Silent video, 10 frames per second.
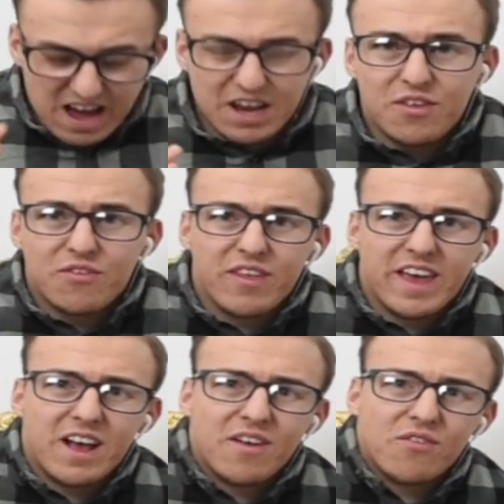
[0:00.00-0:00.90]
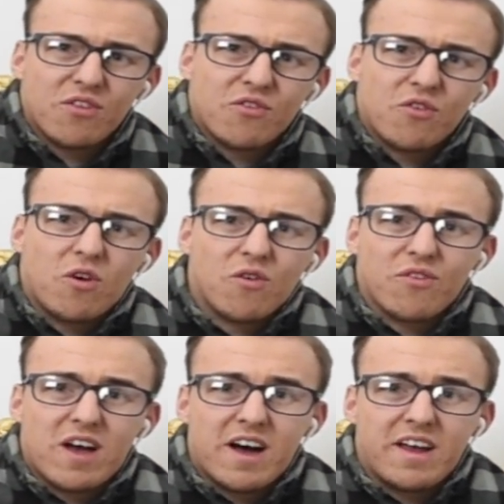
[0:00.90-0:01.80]
And he sings the
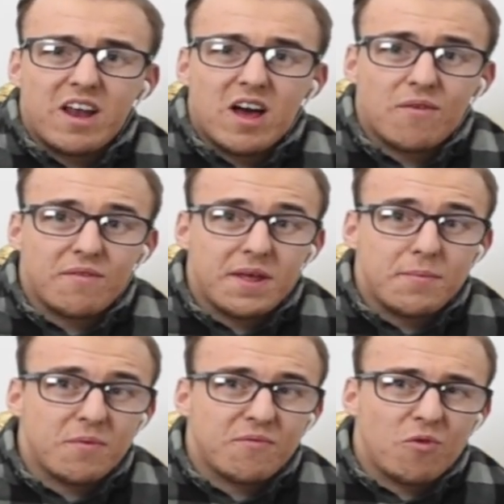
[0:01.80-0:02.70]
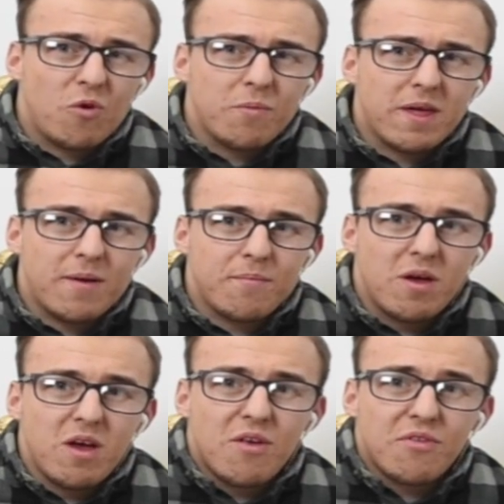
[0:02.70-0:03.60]
songs that I love, and he performed them
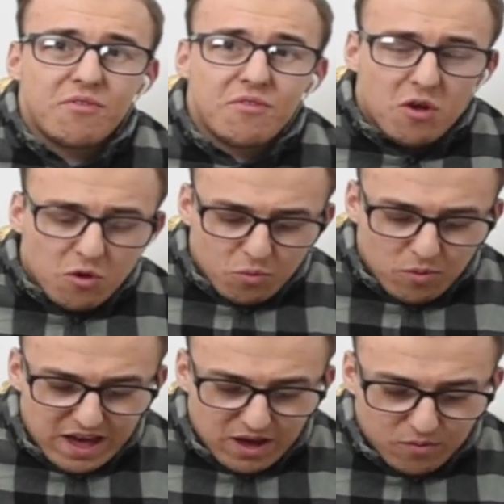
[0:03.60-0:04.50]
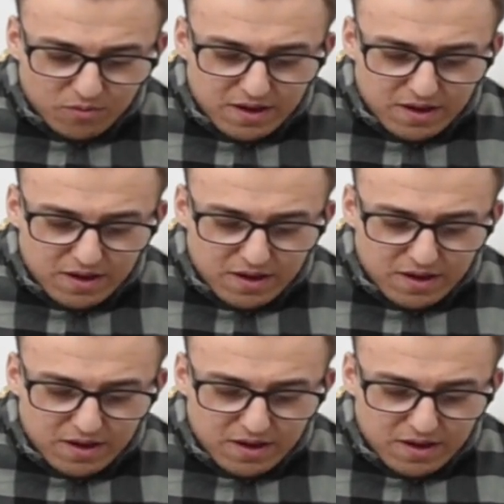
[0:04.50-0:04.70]
so well.